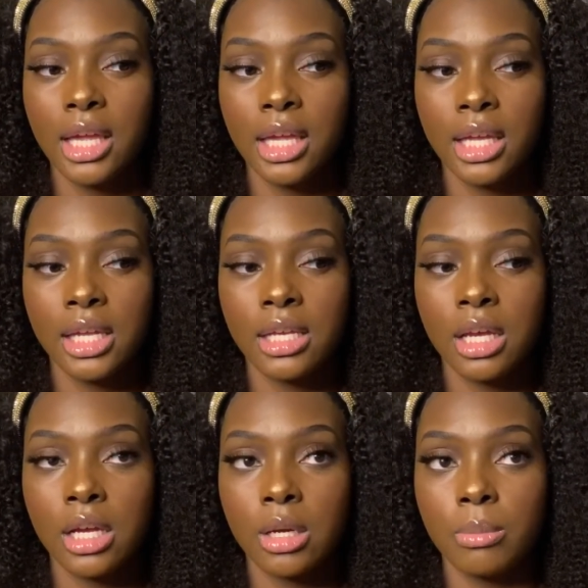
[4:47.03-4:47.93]
And
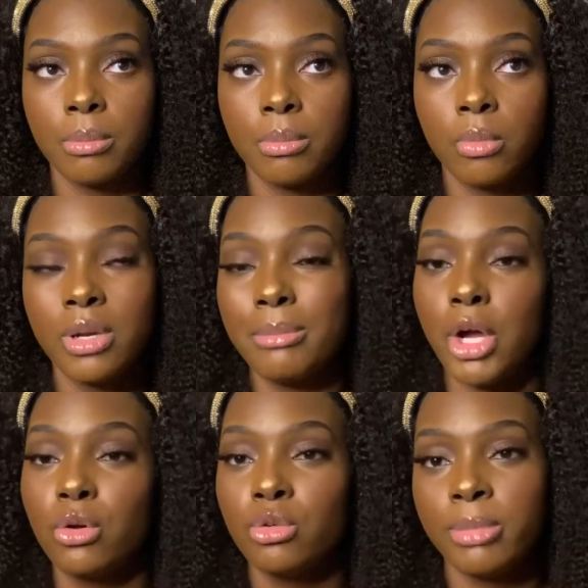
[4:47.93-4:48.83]
one of my
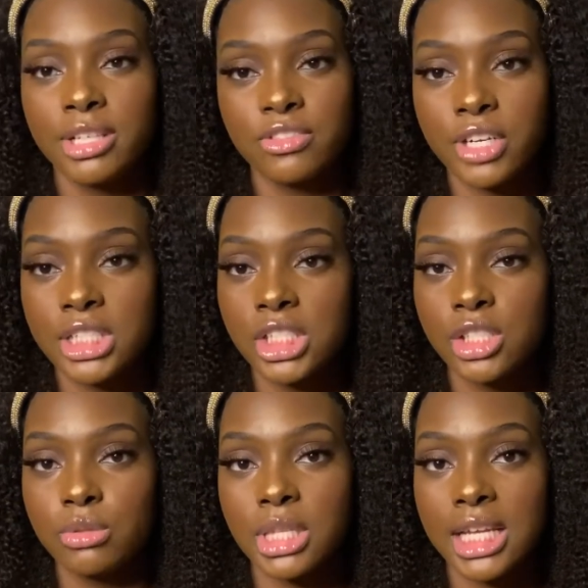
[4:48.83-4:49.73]
old best friends,
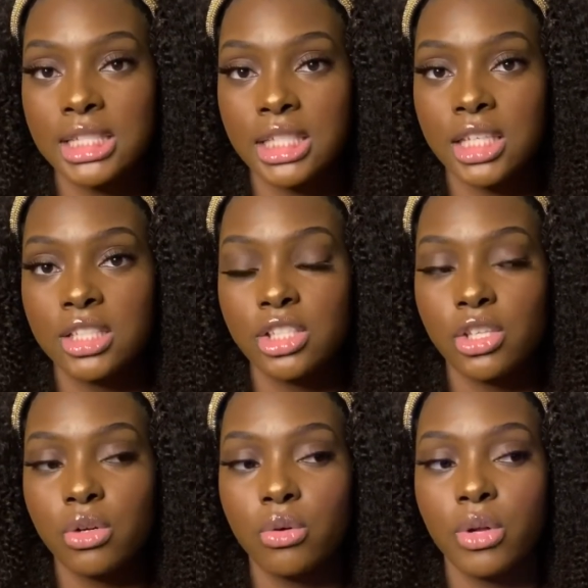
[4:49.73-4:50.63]
she was light skinned,
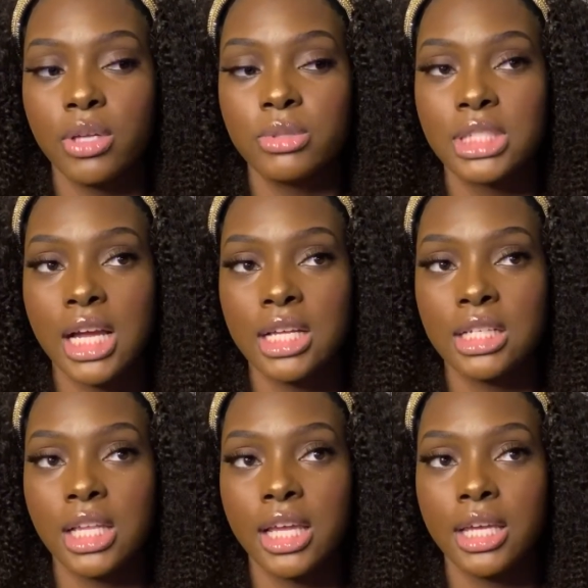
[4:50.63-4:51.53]
so it was kind
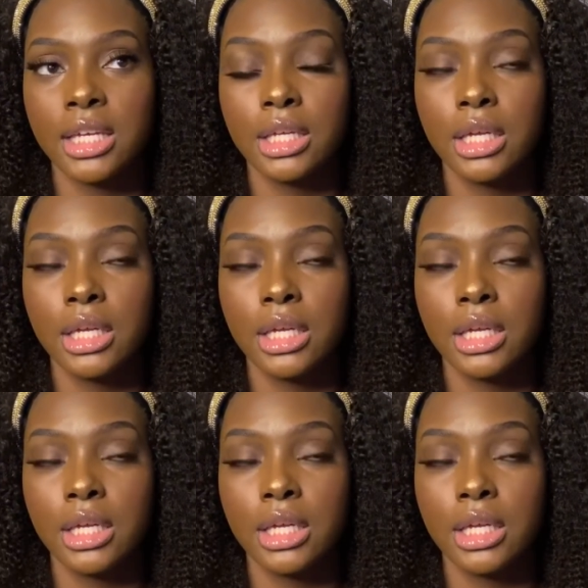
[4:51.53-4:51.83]
of like